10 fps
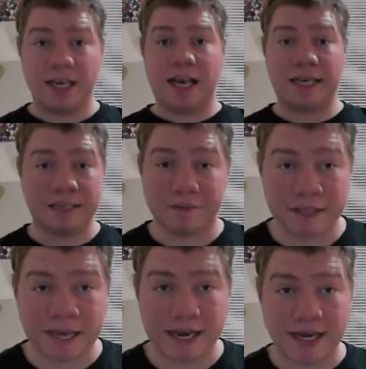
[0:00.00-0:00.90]
And even
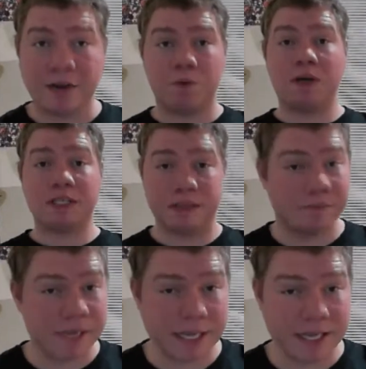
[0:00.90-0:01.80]
then, it wasn't
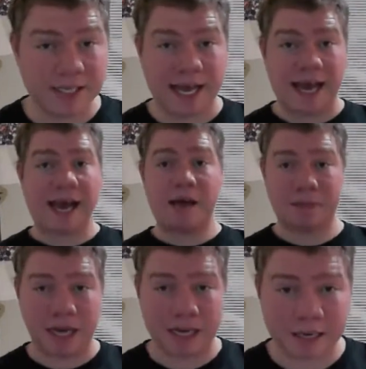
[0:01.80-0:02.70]
me that happened.
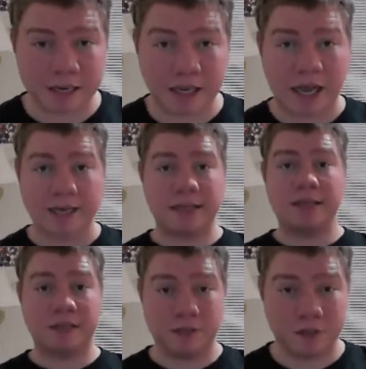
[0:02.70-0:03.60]
I didn't
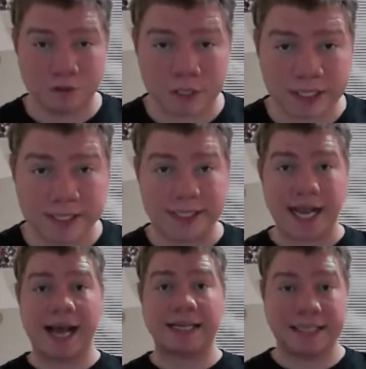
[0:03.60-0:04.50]
do
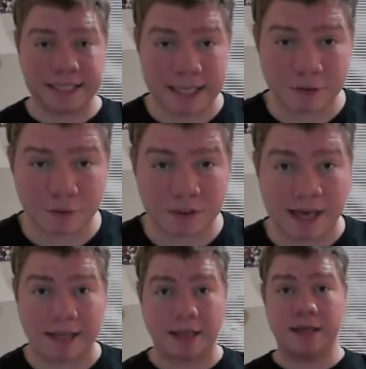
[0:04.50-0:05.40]
jack shit with
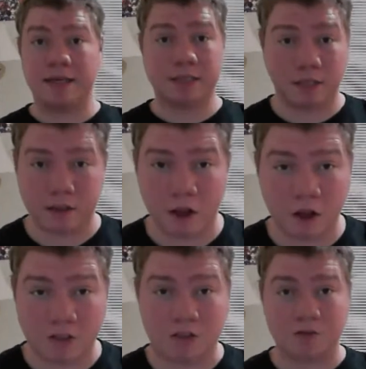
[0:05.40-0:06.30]
that thing. It's a
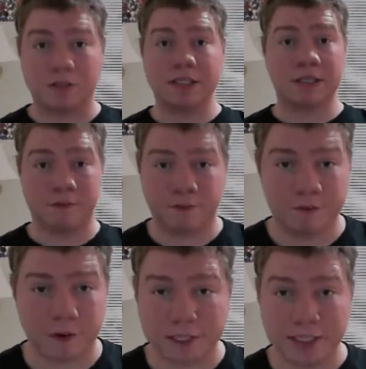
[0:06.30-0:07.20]
long story. It's a
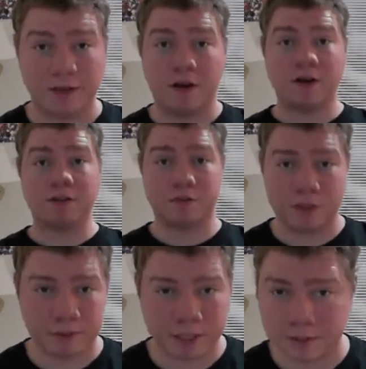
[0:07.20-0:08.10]
funny long story,
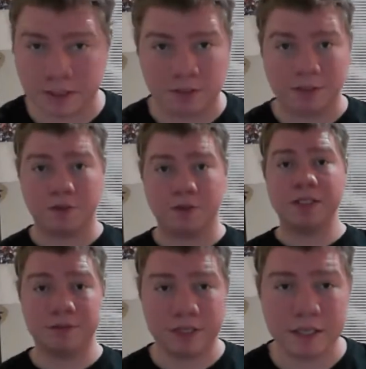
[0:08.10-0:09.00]
but I'm not going to go
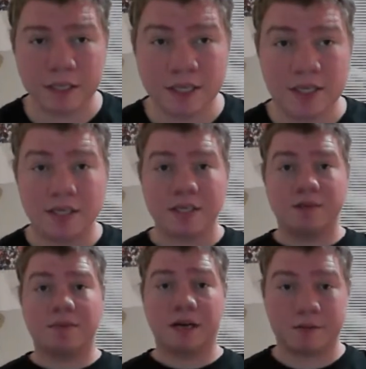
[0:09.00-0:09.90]
into it.
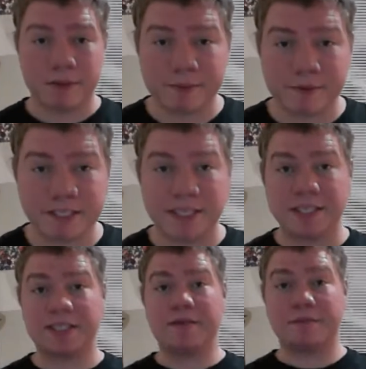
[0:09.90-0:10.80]
But I remember seeing
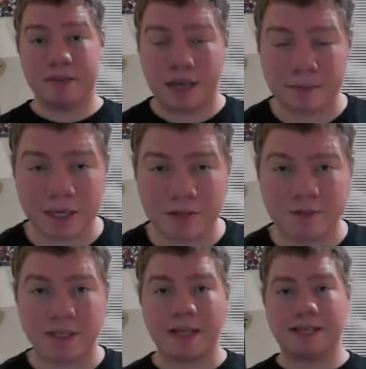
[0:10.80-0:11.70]
some. I'm not going to
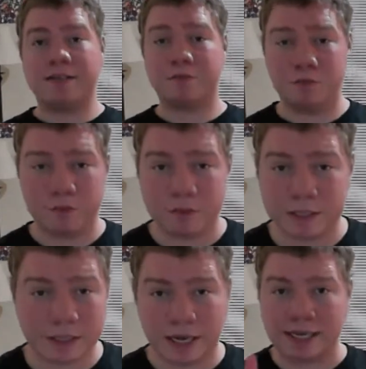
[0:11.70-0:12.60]
be like
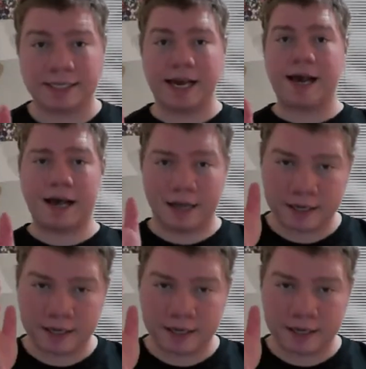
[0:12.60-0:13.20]
a guy.